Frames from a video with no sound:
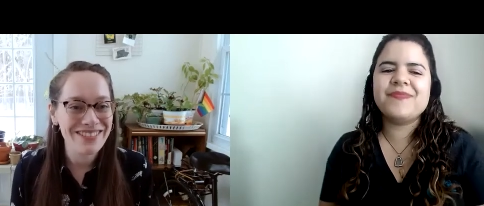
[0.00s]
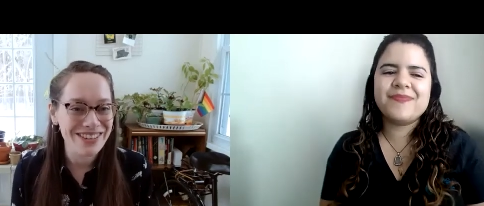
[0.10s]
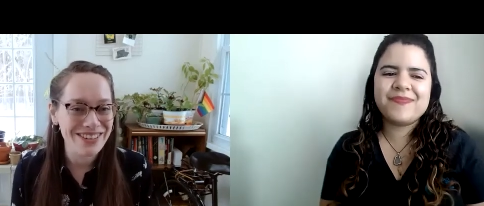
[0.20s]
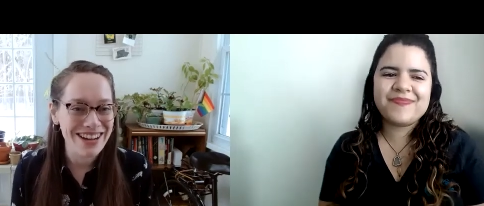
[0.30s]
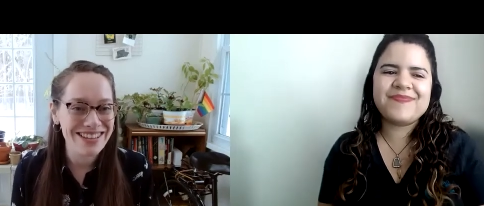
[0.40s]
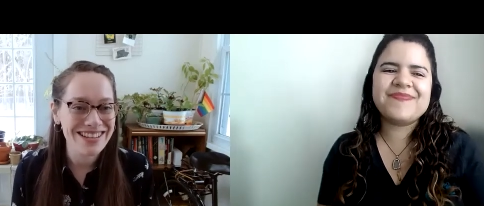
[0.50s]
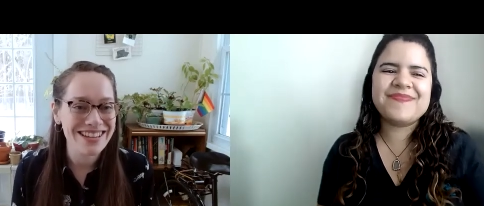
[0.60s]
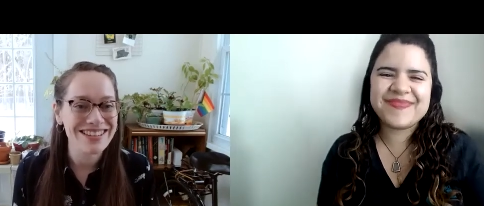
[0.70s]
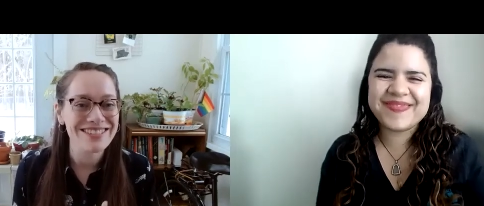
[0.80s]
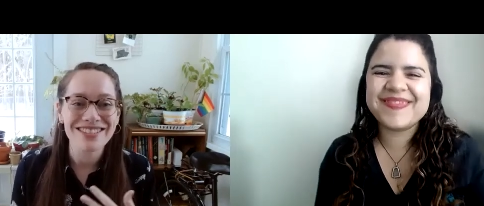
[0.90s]
Speaker 1: of the United
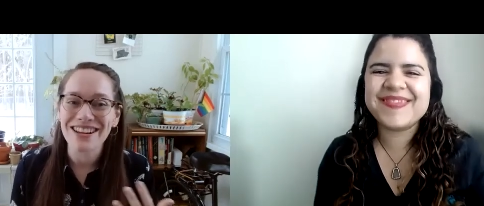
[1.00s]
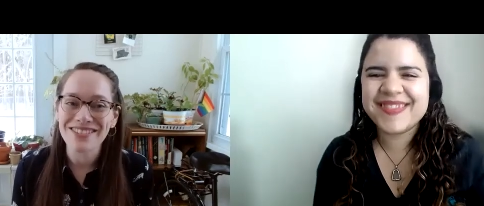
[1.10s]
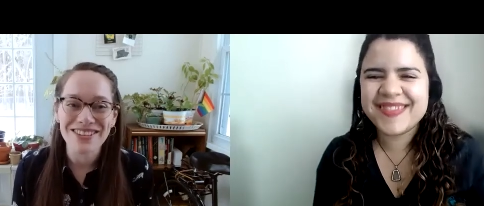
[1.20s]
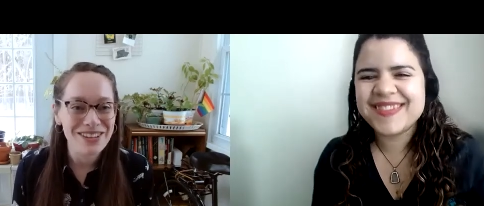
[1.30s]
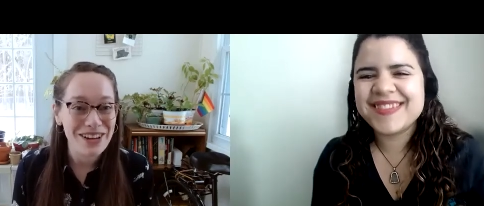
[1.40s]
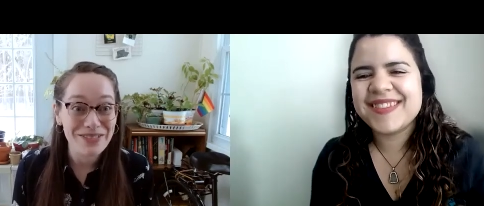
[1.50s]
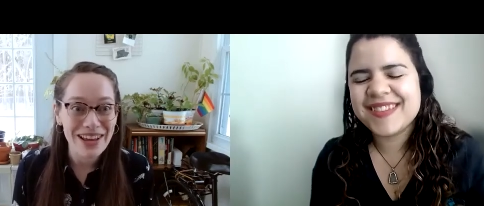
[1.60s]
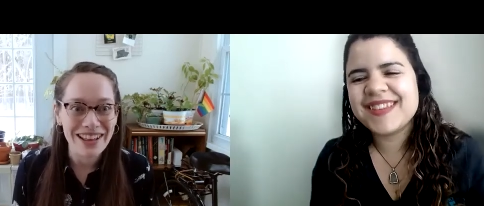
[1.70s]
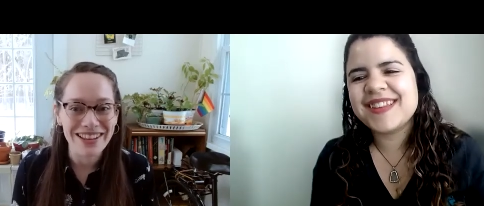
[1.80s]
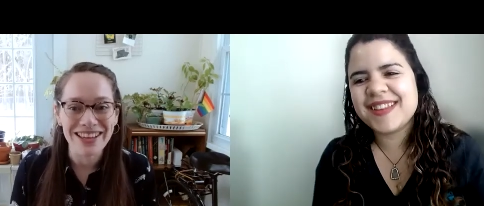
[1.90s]
States, outside of Silicon
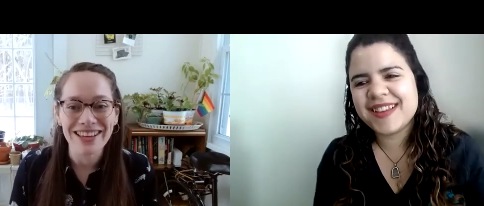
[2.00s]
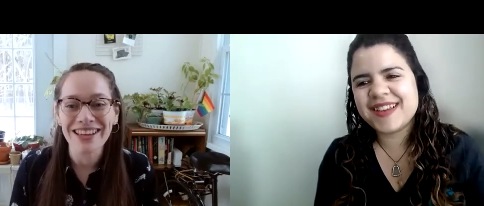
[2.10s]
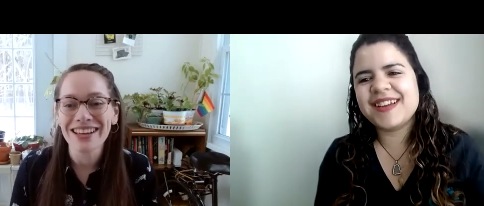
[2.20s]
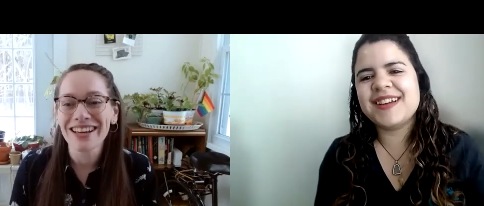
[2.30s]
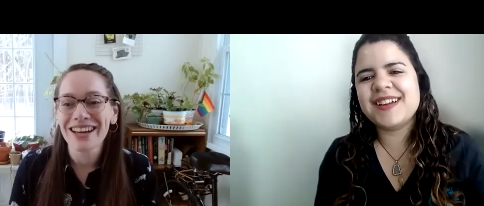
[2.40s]
Valley.